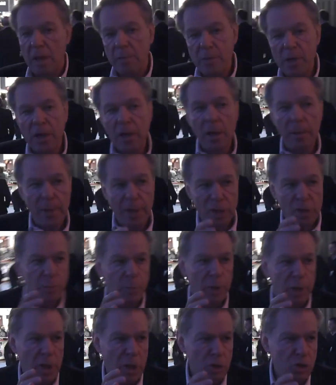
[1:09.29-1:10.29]
They become
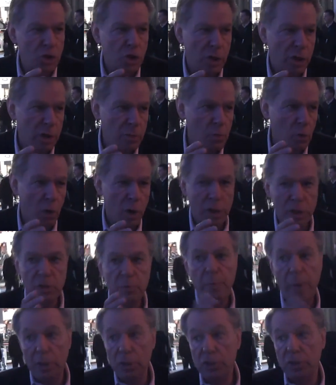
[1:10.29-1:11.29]
exponentially more
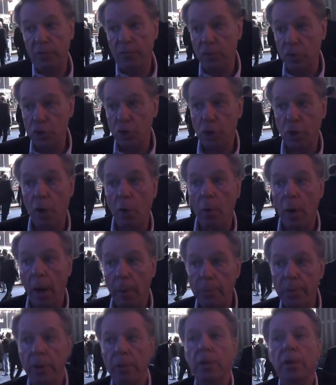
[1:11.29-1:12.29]
expensive as you go
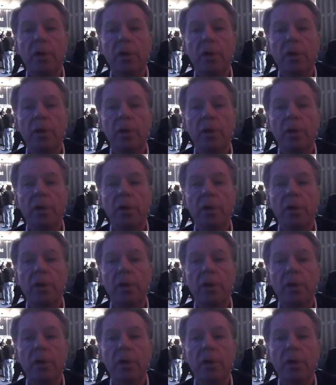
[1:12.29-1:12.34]
on.